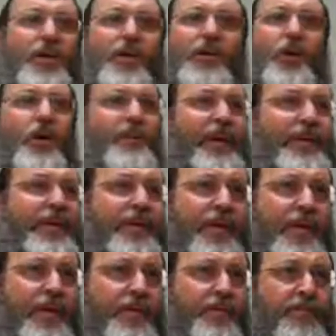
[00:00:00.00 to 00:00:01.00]
On Yom
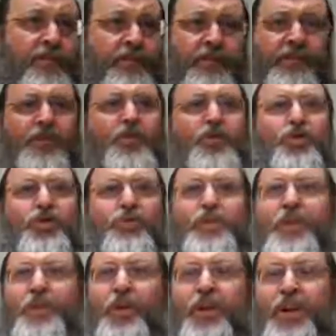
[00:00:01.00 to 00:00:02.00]
HaDin, the Jewish
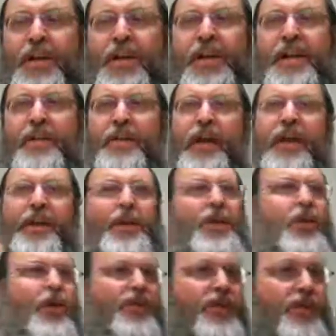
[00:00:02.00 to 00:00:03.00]
people, you're clean. The Anan
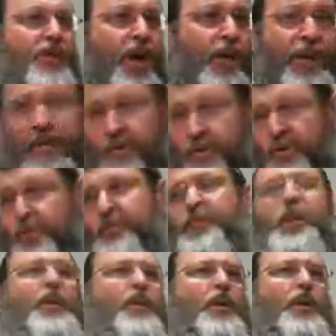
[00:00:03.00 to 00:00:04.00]
HaKavod's going. You've got to
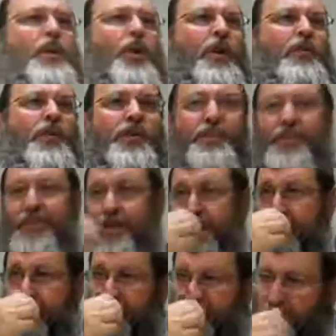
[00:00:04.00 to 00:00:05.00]
follow the Anan HaKavod.
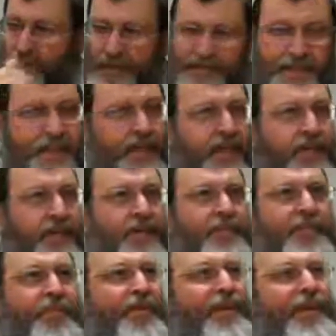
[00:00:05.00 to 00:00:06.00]
But just one second.
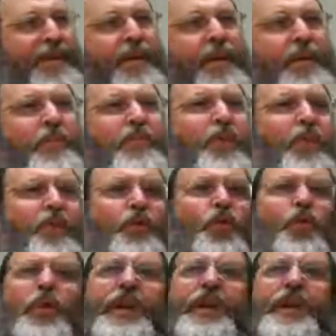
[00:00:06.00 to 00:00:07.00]
A
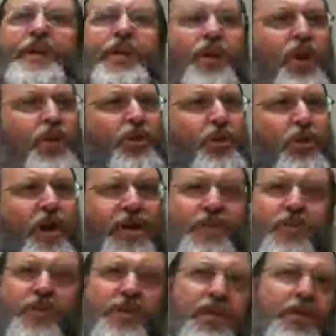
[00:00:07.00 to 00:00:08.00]
few weeks ago, you guys
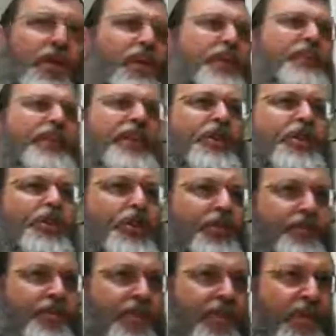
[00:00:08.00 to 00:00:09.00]
were sitting on the beach,
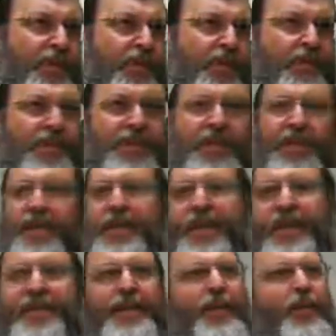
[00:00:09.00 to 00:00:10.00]
busy
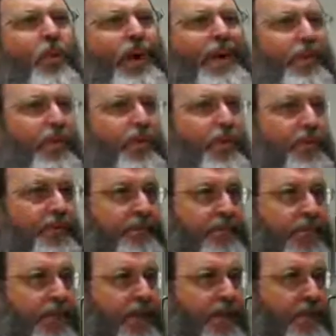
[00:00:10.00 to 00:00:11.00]
collecting wealth.
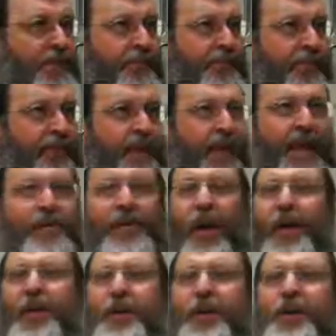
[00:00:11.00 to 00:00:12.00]
Yeah? And
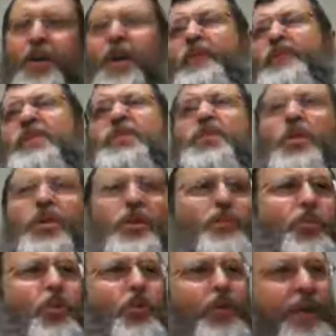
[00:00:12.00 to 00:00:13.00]
the Anan HaKavod started
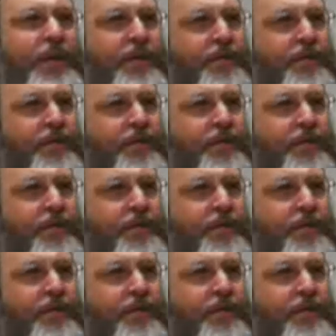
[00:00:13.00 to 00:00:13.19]
moving.